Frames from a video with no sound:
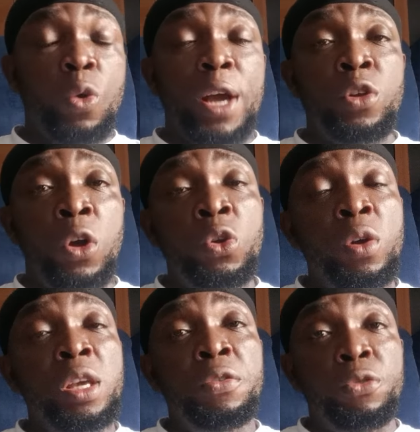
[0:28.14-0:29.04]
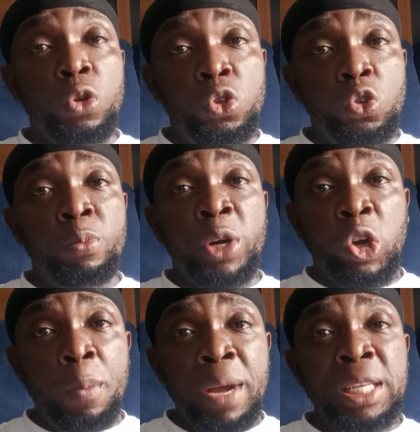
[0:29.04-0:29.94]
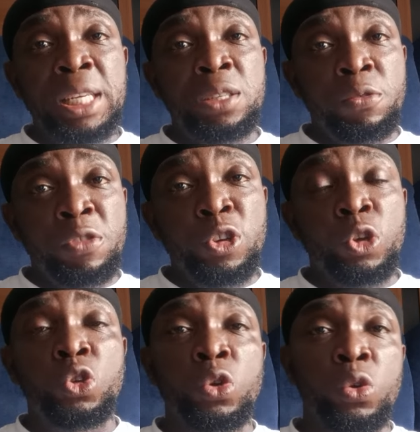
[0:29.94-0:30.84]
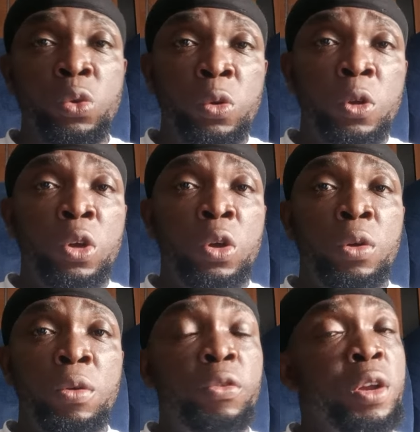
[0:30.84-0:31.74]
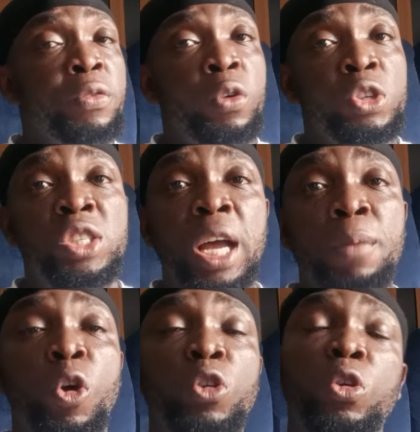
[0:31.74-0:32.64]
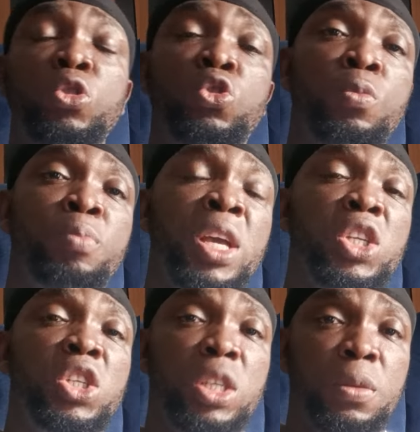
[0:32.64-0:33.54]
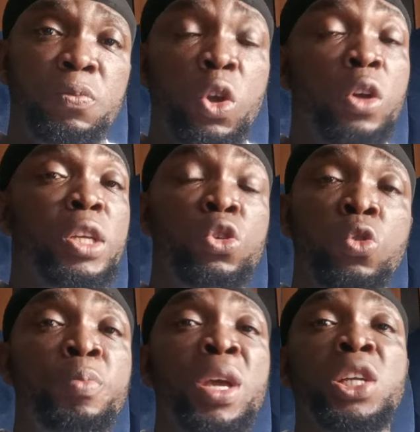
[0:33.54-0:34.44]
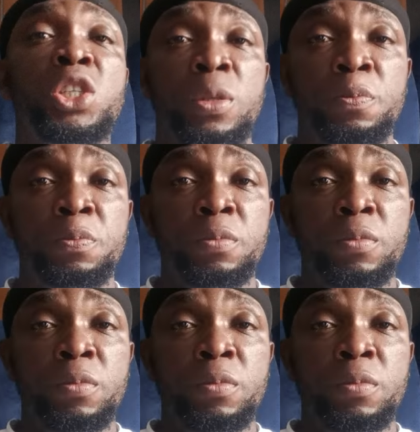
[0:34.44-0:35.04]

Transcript: So I don't know if YouTube recommend this video to you for the first time on your YouTube page, on the YouTube page.